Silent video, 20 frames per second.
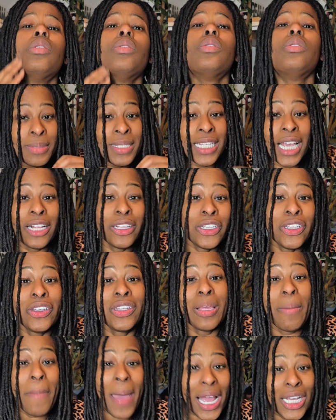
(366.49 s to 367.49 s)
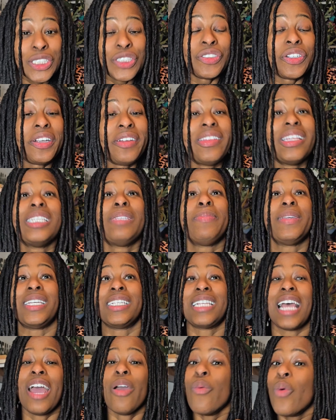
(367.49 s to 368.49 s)
I'm telling you the backstory of this
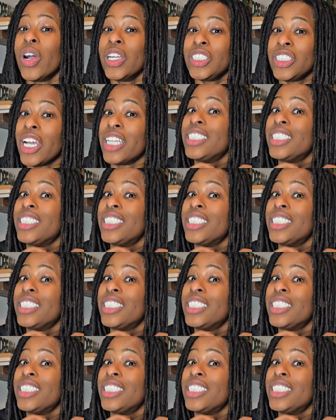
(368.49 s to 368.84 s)
because I want